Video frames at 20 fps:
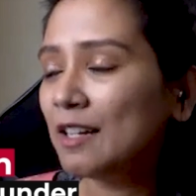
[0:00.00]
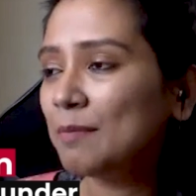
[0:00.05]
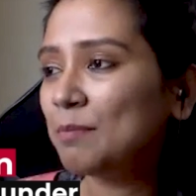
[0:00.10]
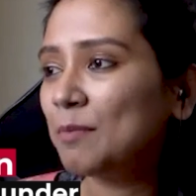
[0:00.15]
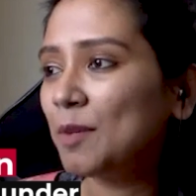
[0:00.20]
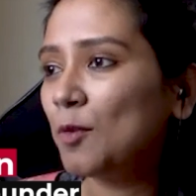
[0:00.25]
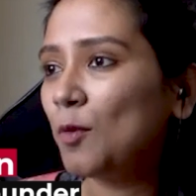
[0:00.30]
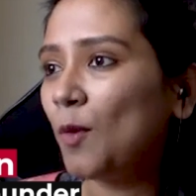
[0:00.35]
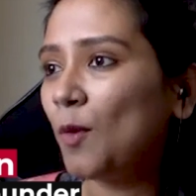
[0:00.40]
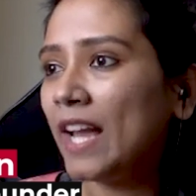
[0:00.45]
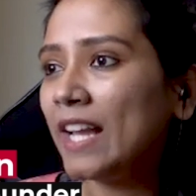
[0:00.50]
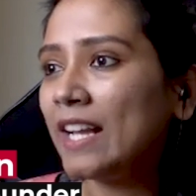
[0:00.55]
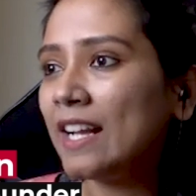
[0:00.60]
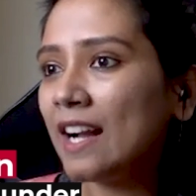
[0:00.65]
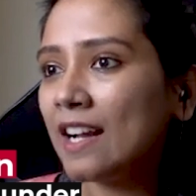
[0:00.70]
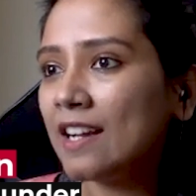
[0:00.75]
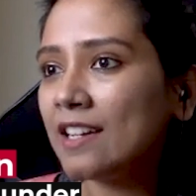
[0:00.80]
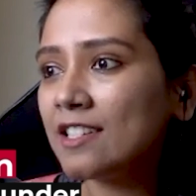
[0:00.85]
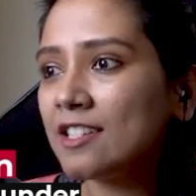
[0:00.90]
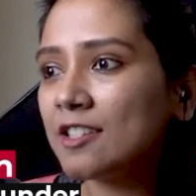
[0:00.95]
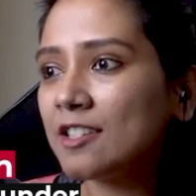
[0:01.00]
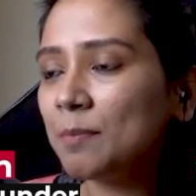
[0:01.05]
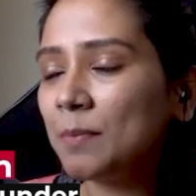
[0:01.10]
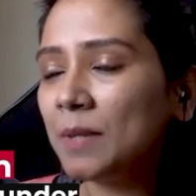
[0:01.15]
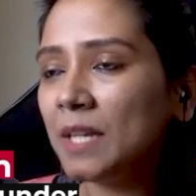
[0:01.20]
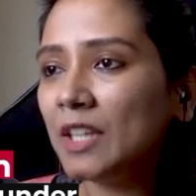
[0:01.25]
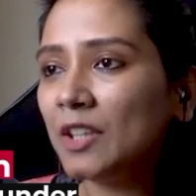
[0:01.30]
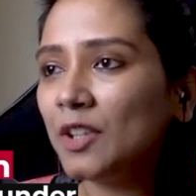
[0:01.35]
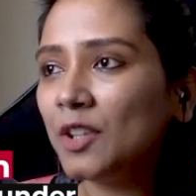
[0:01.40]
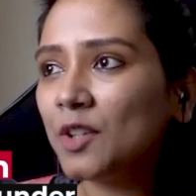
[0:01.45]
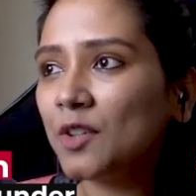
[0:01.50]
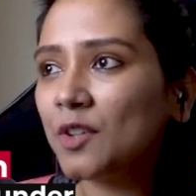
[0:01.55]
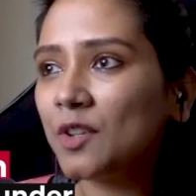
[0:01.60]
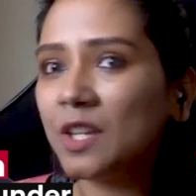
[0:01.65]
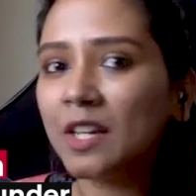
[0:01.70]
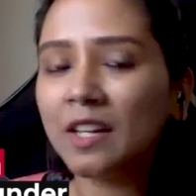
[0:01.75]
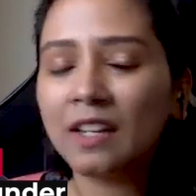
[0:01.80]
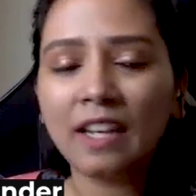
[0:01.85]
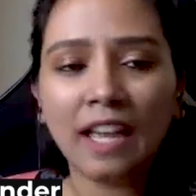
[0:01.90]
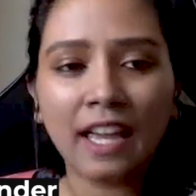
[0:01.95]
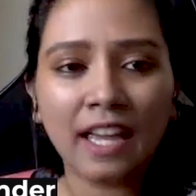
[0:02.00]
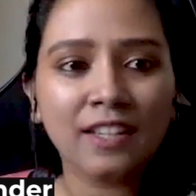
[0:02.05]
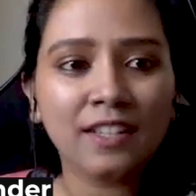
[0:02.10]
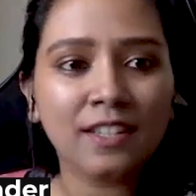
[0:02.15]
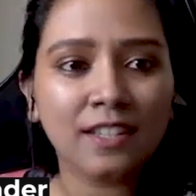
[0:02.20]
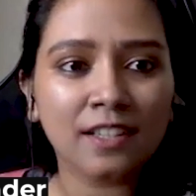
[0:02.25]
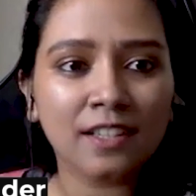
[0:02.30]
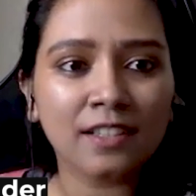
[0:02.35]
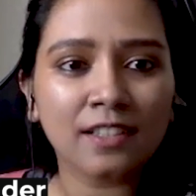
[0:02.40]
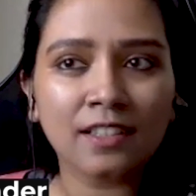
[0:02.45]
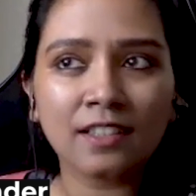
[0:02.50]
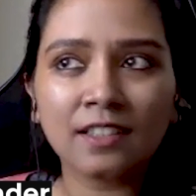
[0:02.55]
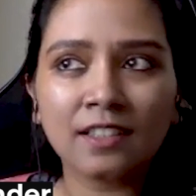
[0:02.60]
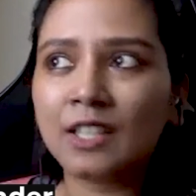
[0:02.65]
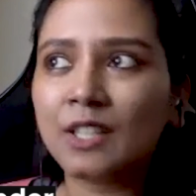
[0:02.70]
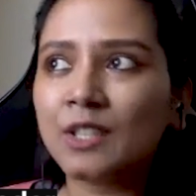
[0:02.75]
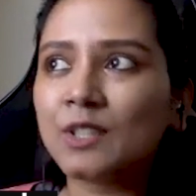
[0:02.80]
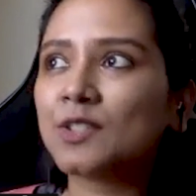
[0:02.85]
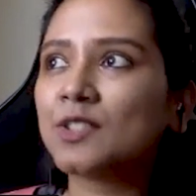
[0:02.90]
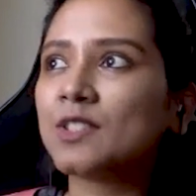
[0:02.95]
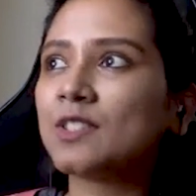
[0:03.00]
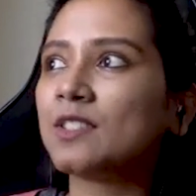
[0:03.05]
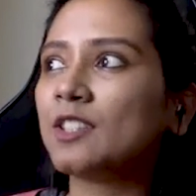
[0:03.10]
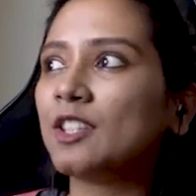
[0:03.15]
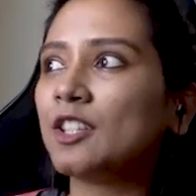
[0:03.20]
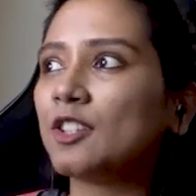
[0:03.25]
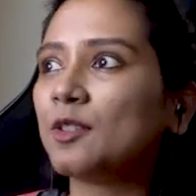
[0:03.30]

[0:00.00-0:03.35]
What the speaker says: why can't be the real head turner is